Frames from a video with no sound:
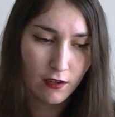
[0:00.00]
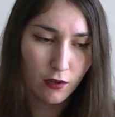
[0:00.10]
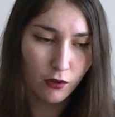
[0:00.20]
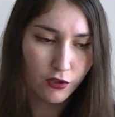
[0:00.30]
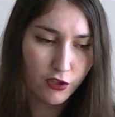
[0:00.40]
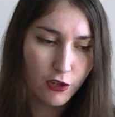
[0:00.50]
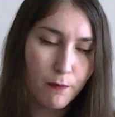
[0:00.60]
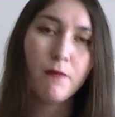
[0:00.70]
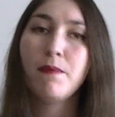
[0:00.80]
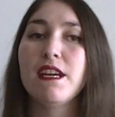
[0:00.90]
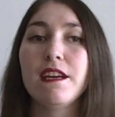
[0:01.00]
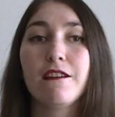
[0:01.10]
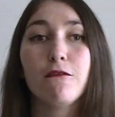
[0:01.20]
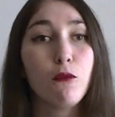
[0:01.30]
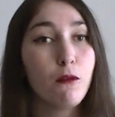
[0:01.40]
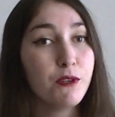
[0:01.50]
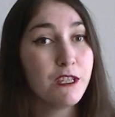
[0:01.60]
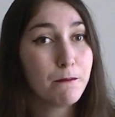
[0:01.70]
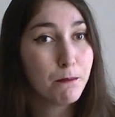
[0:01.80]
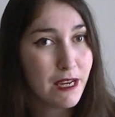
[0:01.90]
or super being, what would
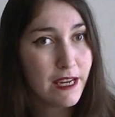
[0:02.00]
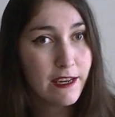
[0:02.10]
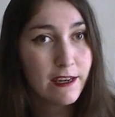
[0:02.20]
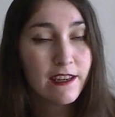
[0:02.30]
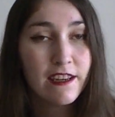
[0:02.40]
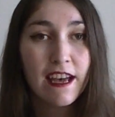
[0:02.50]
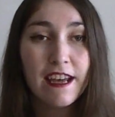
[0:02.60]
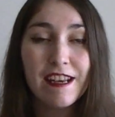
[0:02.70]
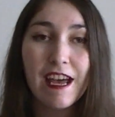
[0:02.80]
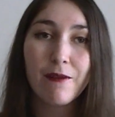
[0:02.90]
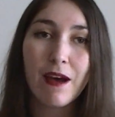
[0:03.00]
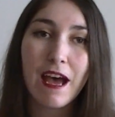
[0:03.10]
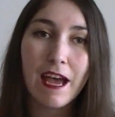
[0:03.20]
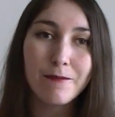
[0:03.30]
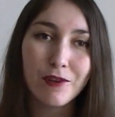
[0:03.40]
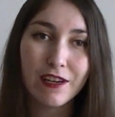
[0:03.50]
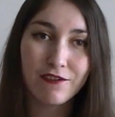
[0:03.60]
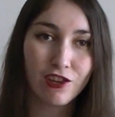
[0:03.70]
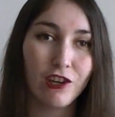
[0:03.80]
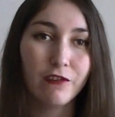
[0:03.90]
it be? And now I'm going to
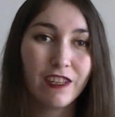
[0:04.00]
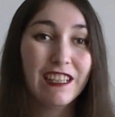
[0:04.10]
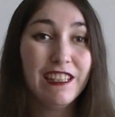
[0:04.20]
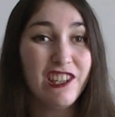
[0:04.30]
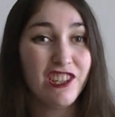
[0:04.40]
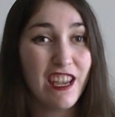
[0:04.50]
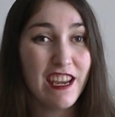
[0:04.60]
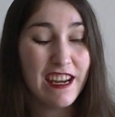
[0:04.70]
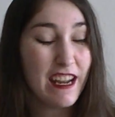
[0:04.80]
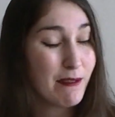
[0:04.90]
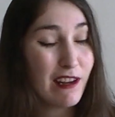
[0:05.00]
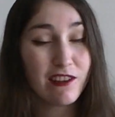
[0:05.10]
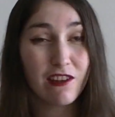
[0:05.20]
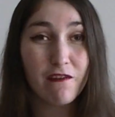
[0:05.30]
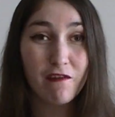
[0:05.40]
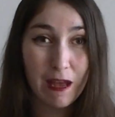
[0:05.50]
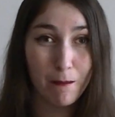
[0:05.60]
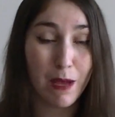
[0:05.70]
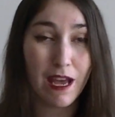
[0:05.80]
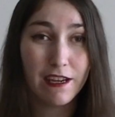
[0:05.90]
have to go with a cliche, and I'm going to have to go
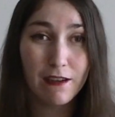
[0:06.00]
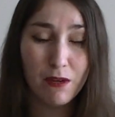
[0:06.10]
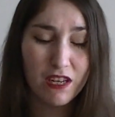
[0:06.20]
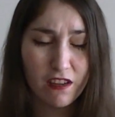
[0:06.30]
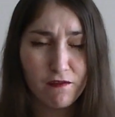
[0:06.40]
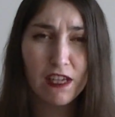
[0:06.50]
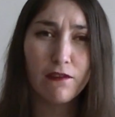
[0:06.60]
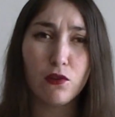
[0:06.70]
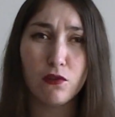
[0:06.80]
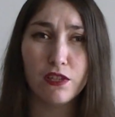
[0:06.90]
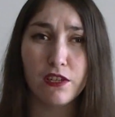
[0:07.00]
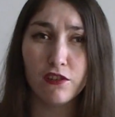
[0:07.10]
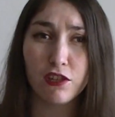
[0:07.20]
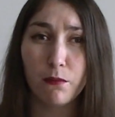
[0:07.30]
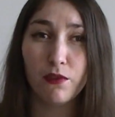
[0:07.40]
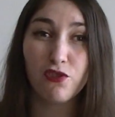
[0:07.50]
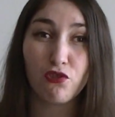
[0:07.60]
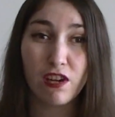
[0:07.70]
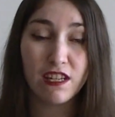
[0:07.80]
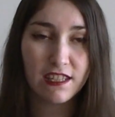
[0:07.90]
vampire because I think I've already got some of the
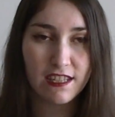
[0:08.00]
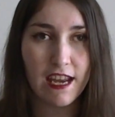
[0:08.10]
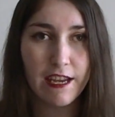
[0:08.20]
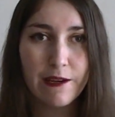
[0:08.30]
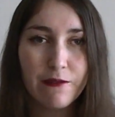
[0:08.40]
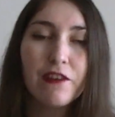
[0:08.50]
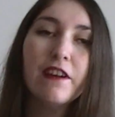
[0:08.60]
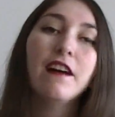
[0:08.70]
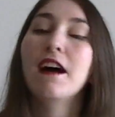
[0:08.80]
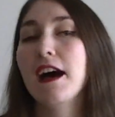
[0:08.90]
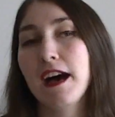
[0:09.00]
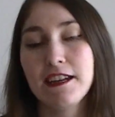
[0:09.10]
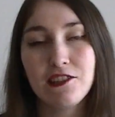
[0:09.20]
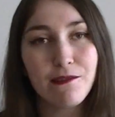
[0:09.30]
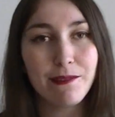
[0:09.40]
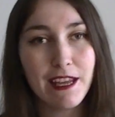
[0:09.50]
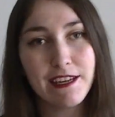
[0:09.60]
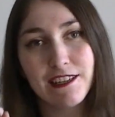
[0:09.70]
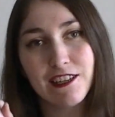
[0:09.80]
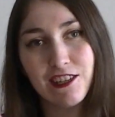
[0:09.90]
traits down. I don't
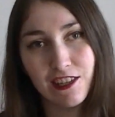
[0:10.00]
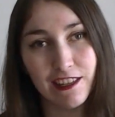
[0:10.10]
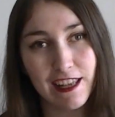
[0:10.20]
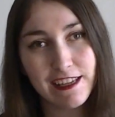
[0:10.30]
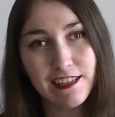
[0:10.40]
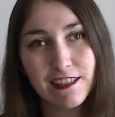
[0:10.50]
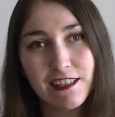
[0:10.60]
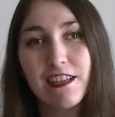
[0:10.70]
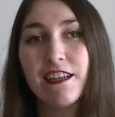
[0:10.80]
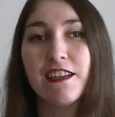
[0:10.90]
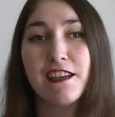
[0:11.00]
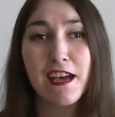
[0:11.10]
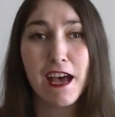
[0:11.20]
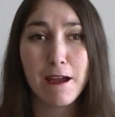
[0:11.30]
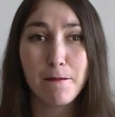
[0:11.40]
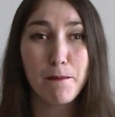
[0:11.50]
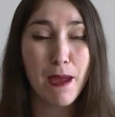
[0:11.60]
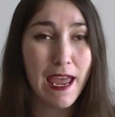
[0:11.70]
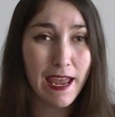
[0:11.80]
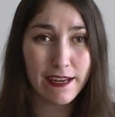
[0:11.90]
like sunlight. I'm
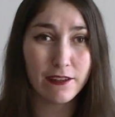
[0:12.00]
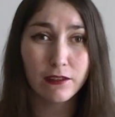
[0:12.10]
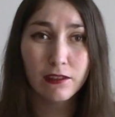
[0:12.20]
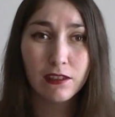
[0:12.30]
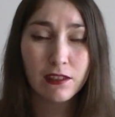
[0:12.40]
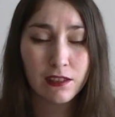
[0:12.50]
pale.